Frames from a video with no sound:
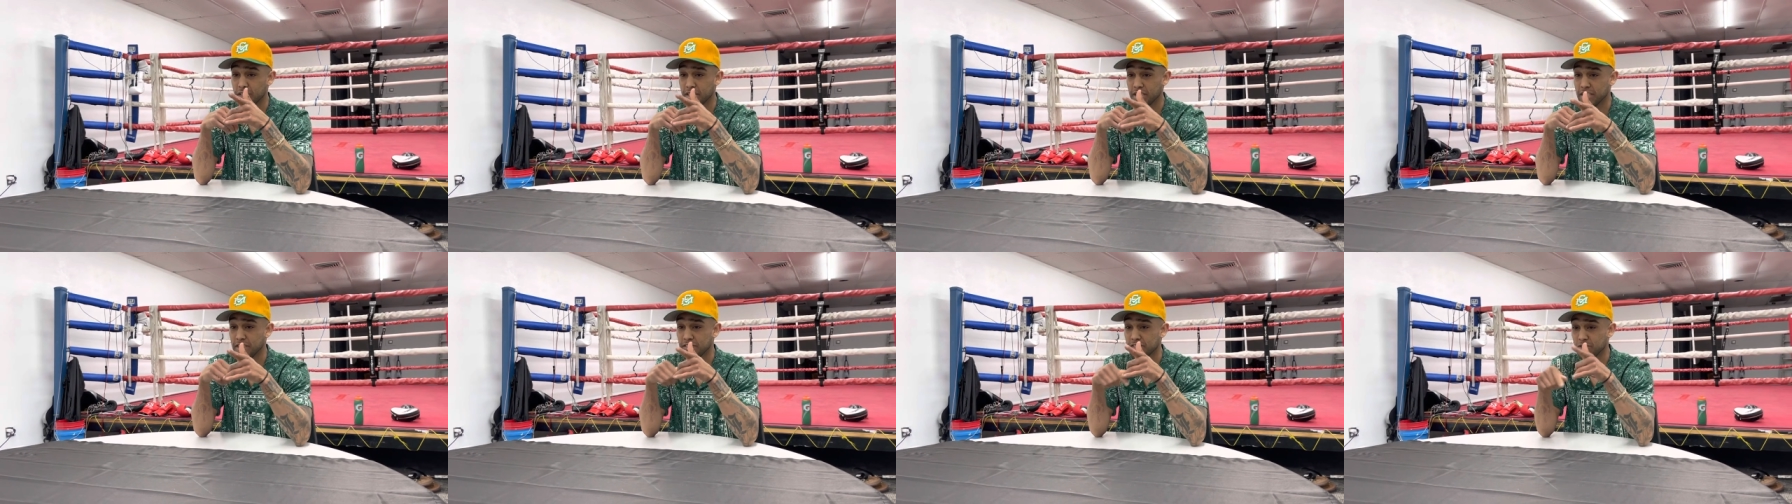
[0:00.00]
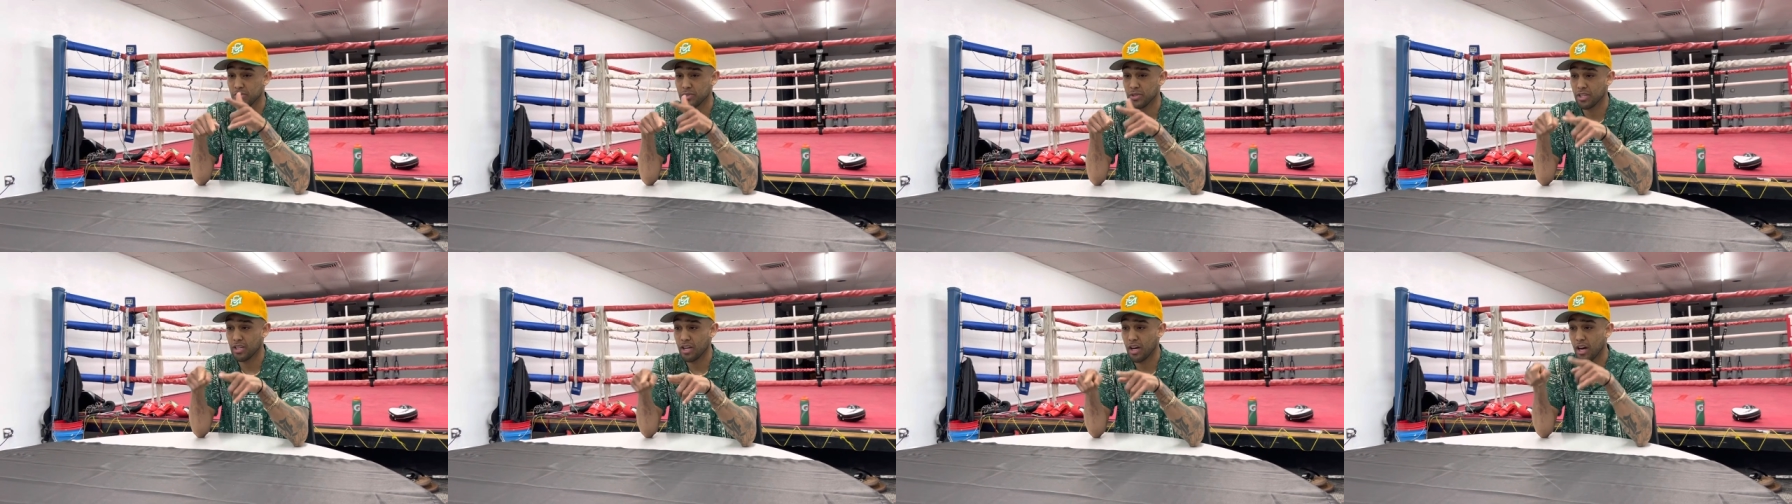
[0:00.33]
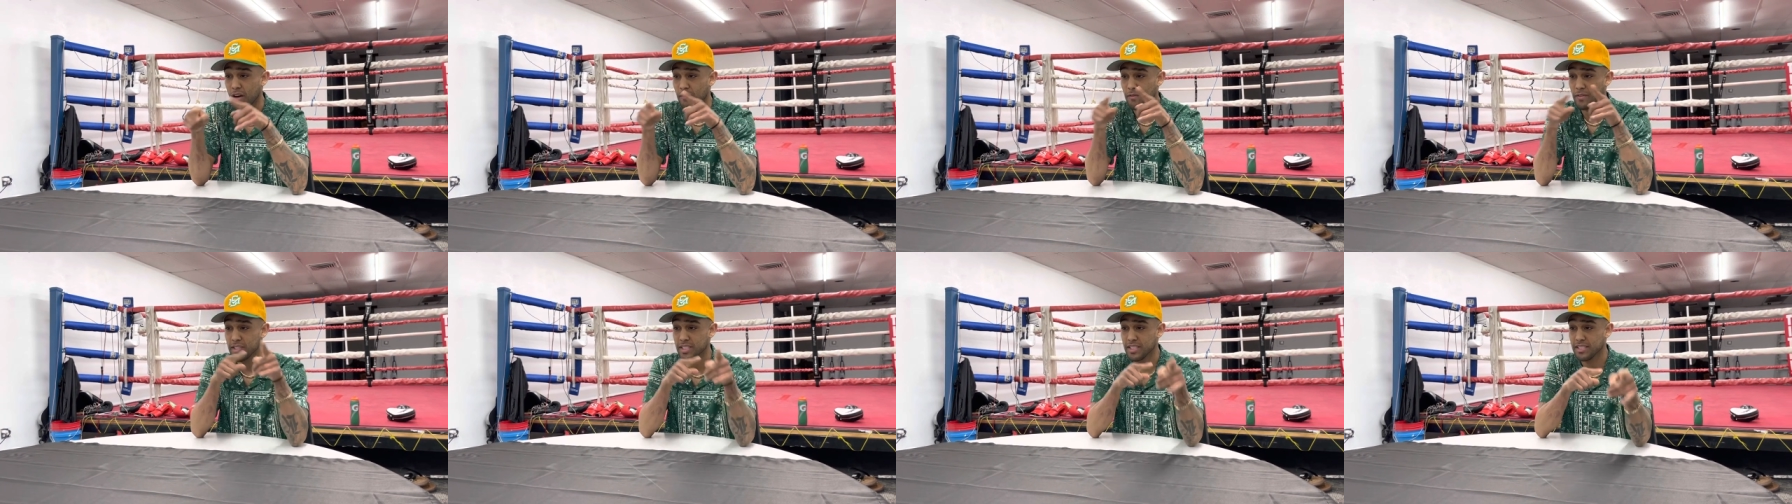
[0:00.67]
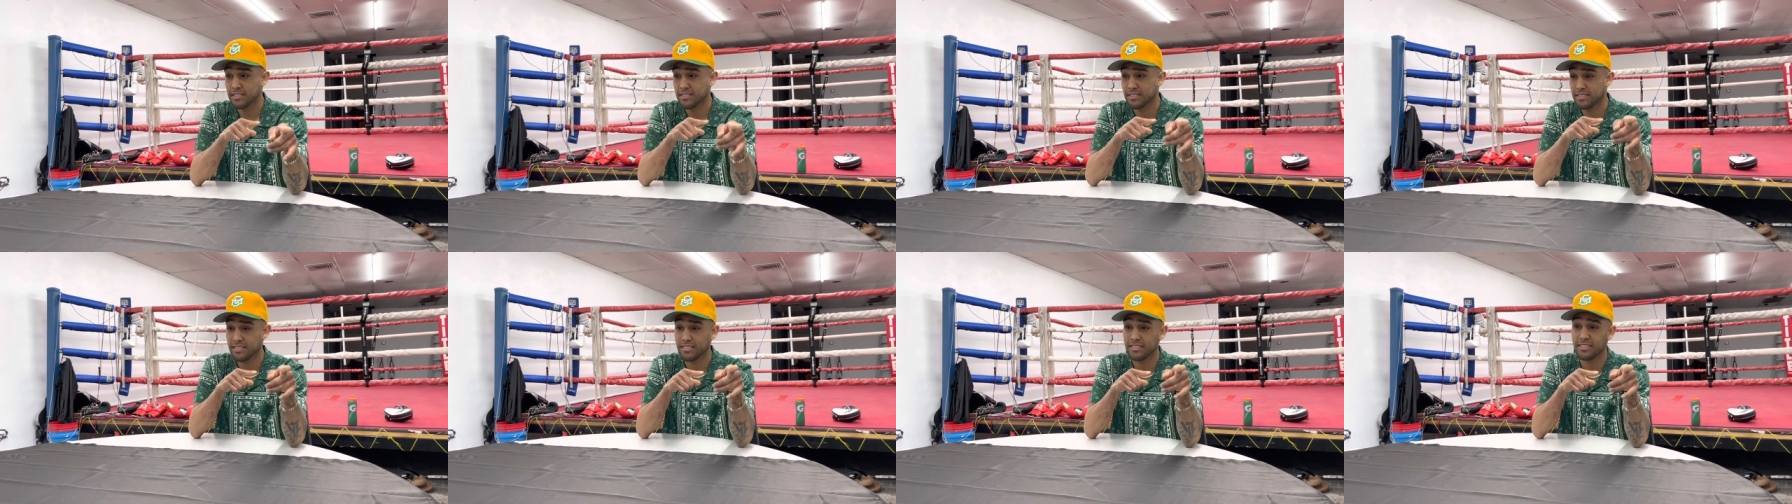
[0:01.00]
gives you the
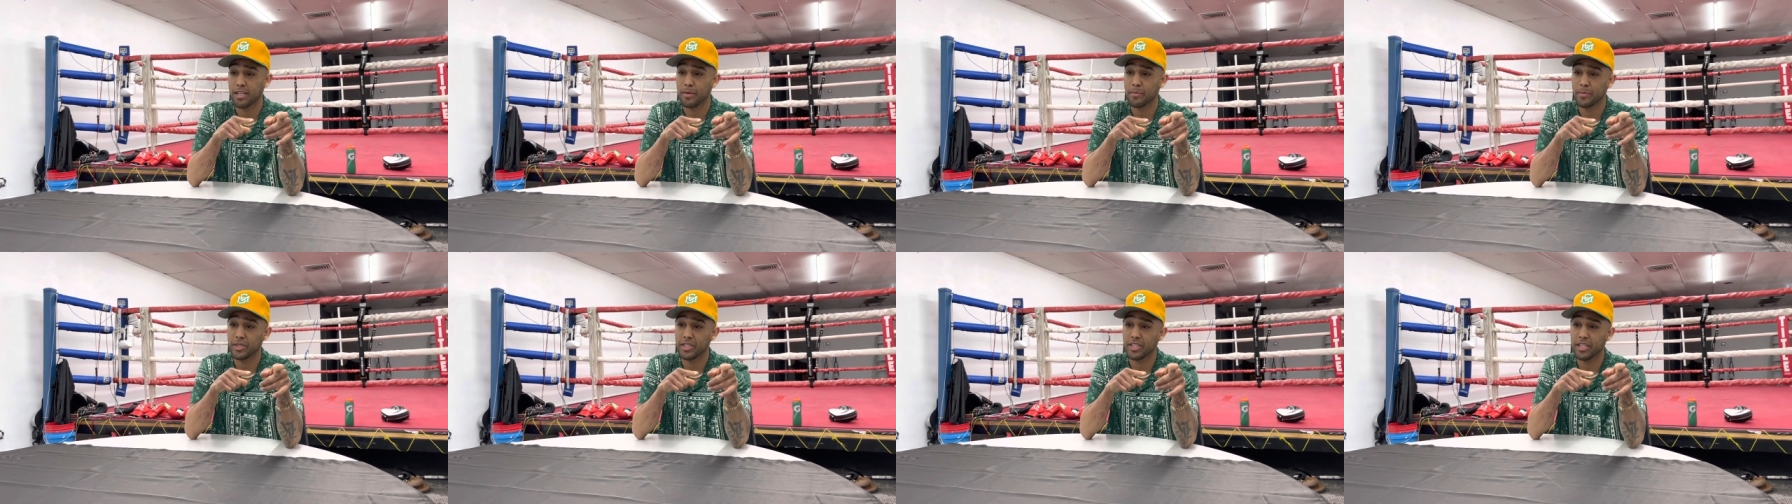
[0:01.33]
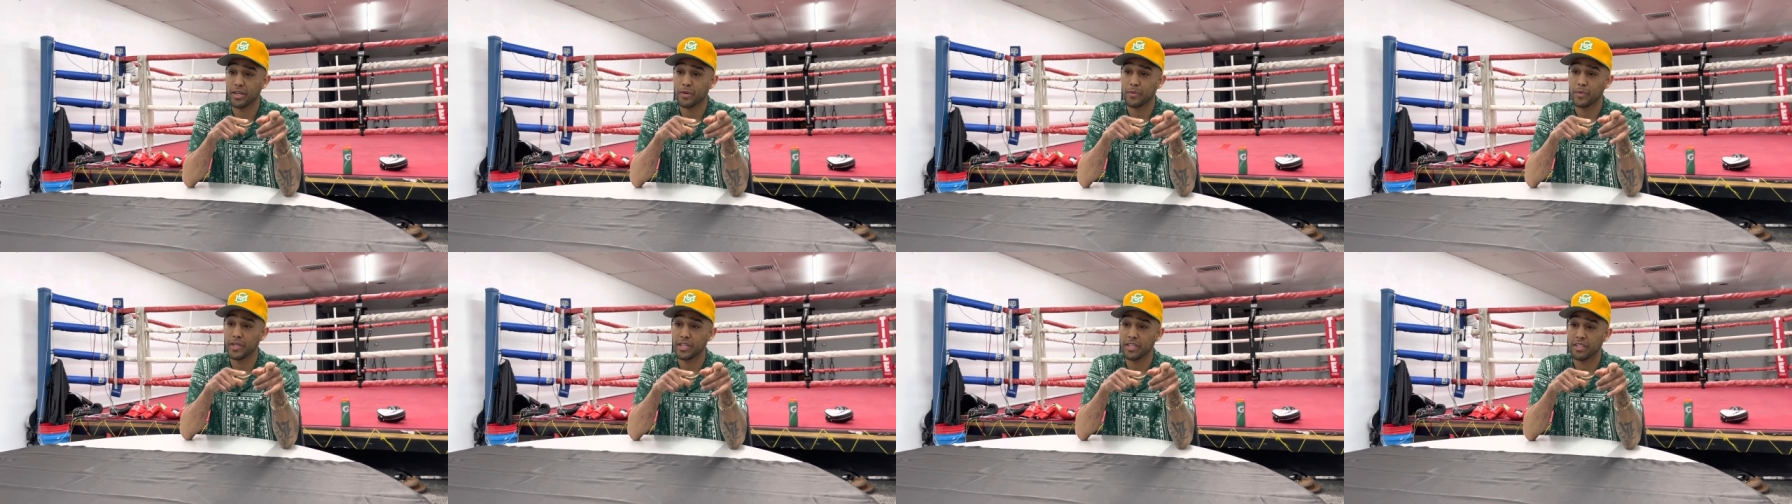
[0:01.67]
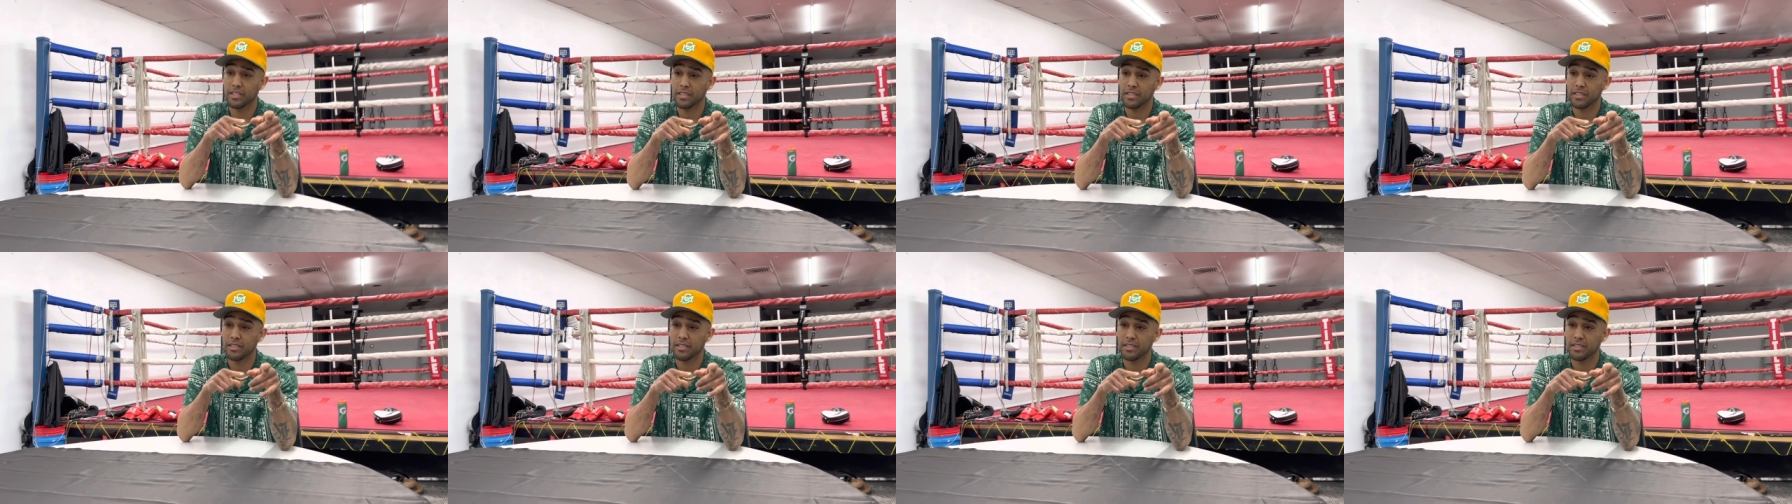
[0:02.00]
confidence to step in that ring.